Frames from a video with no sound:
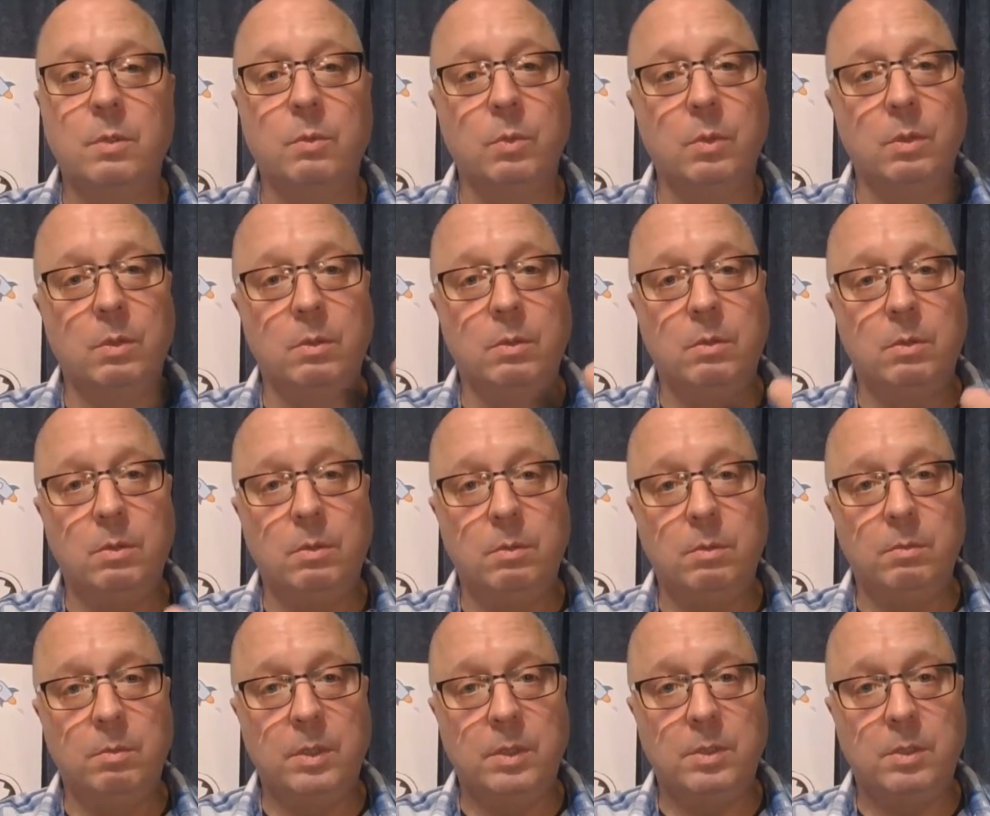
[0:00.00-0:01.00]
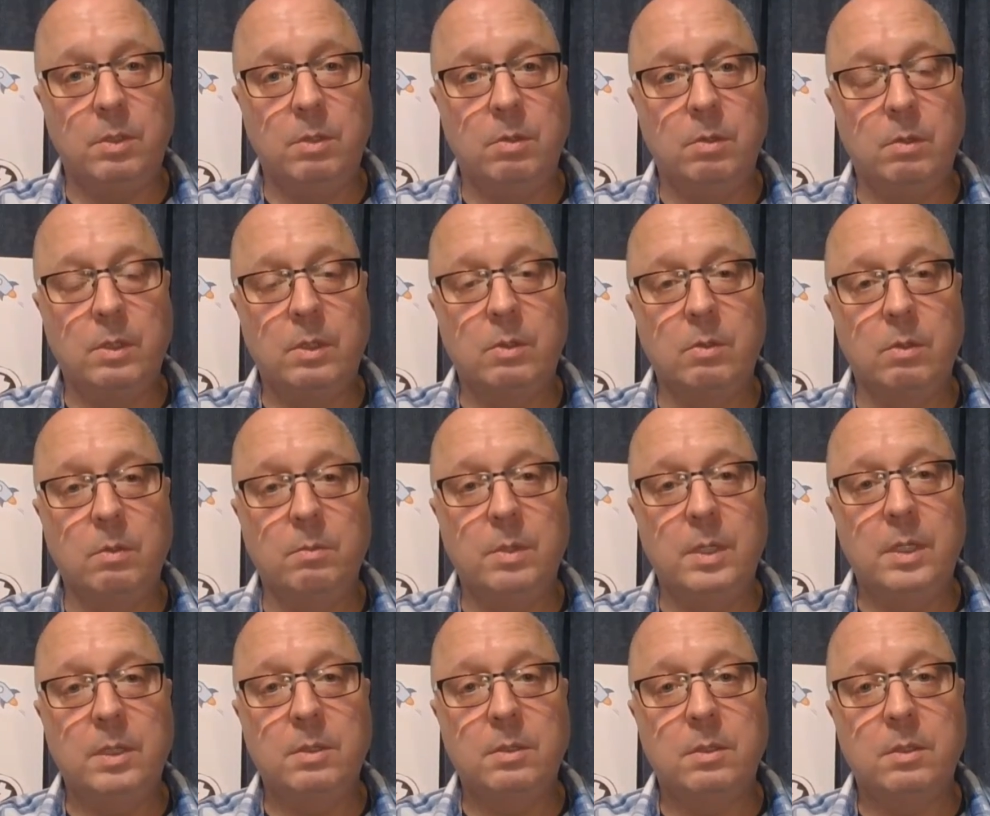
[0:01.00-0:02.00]
will be secure at
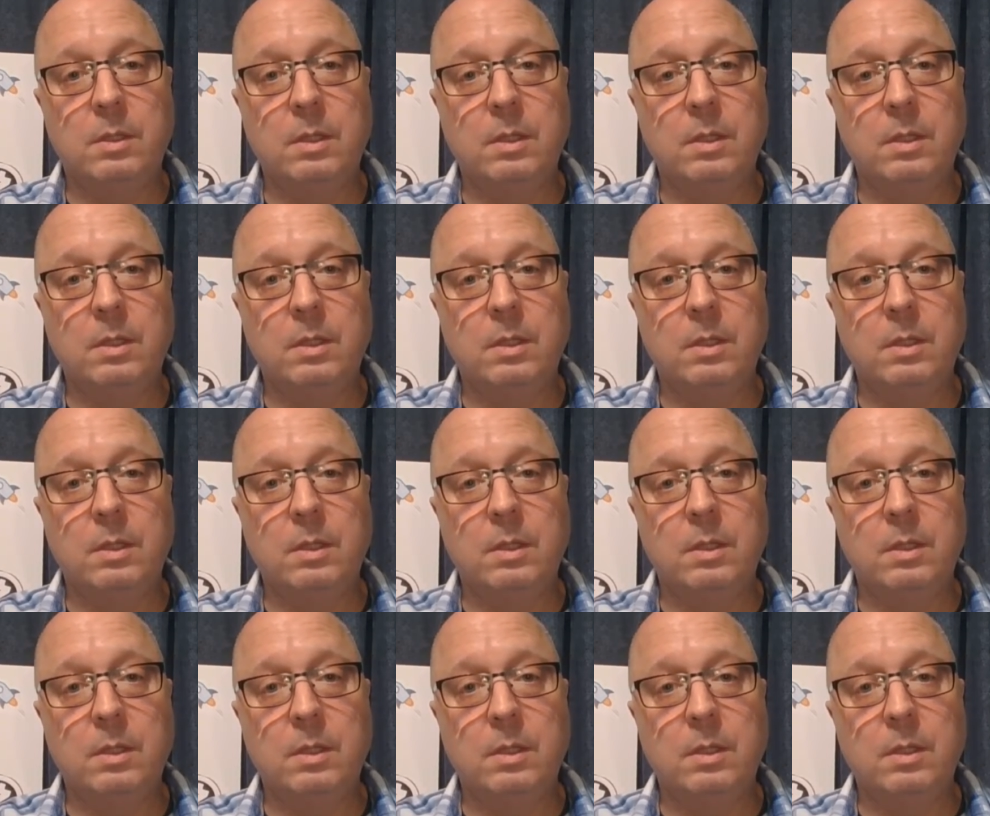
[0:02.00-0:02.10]
Coinbase.